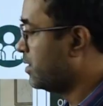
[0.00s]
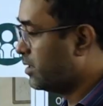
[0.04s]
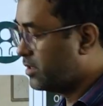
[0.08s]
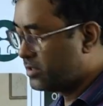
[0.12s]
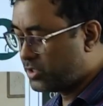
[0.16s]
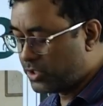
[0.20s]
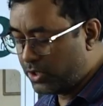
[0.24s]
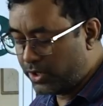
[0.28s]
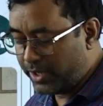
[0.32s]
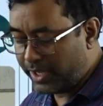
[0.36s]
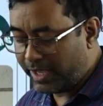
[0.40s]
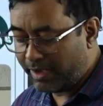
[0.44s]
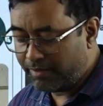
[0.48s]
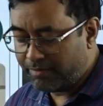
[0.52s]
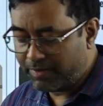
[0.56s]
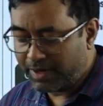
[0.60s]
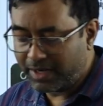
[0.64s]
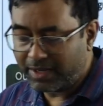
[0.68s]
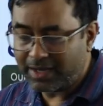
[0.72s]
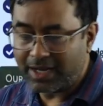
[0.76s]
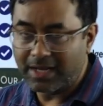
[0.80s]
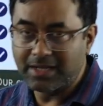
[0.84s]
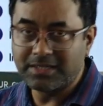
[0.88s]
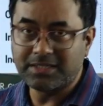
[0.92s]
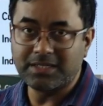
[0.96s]
So every
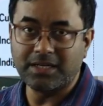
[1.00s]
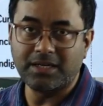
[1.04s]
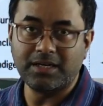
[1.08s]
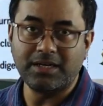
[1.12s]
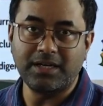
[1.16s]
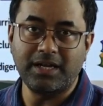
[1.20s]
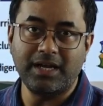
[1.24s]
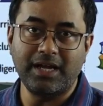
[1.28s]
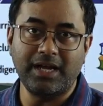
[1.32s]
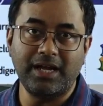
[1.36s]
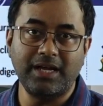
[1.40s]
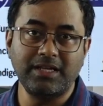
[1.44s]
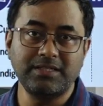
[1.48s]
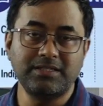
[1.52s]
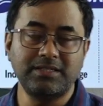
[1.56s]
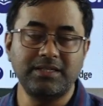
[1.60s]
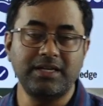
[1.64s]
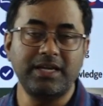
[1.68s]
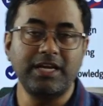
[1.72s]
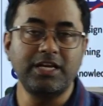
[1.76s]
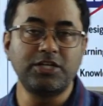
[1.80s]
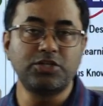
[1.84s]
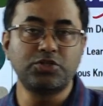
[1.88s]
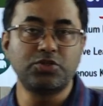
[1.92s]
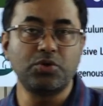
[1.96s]
culture has
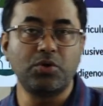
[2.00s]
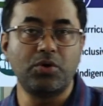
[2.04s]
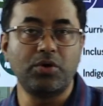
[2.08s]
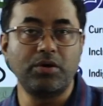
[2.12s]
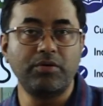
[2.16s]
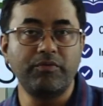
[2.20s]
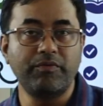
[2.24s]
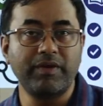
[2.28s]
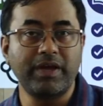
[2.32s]
its own